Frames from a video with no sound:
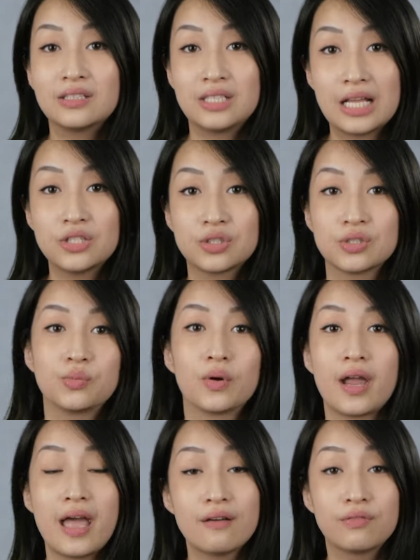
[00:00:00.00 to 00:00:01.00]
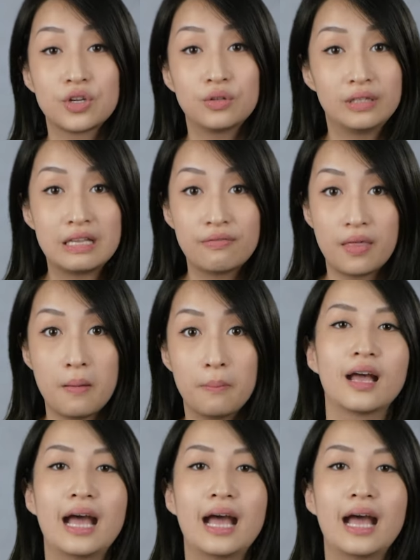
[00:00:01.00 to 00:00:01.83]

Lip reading: dangerous wherever you leave them.